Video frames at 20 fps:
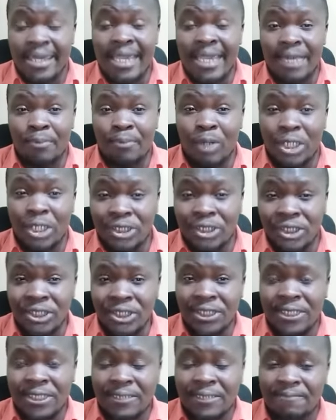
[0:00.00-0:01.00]
Kenyan
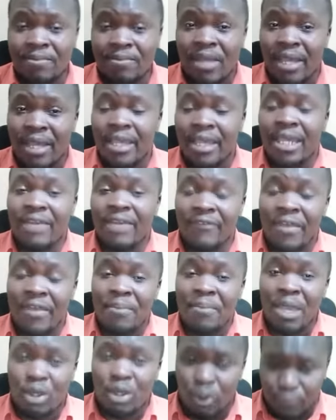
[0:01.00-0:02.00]
politician in
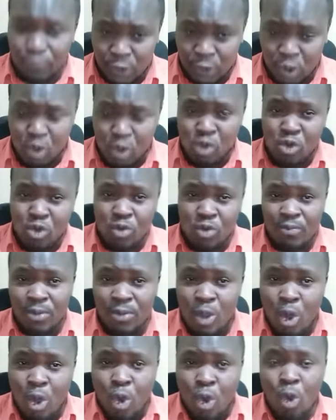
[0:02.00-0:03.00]
the make of Sonko,
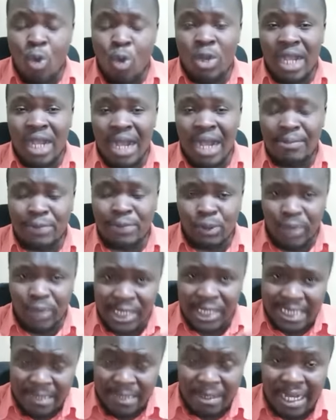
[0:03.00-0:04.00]
who comes
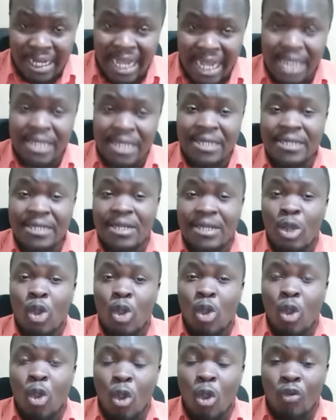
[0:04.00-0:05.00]
with some kind
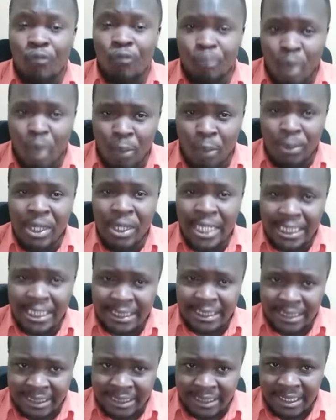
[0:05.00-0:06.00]
of
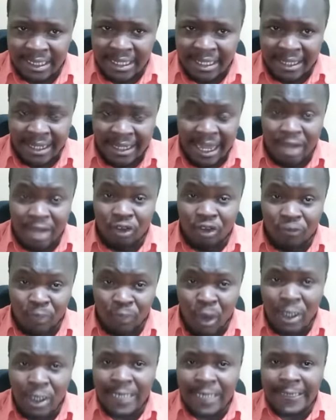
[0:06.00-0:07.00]
populist kind
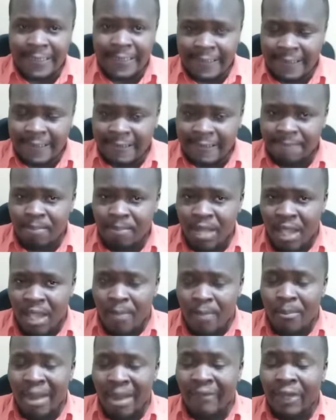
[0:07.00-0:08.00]
of politics,
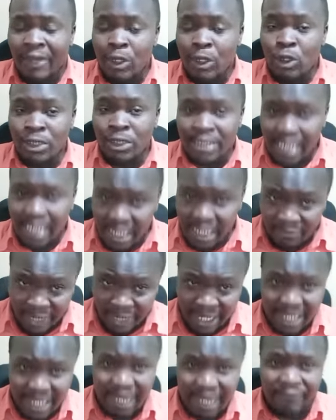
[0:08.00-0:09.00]
but they don't
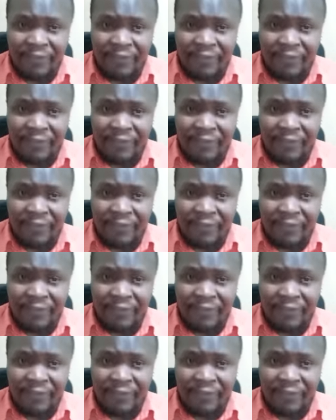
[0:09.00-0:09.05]
deliver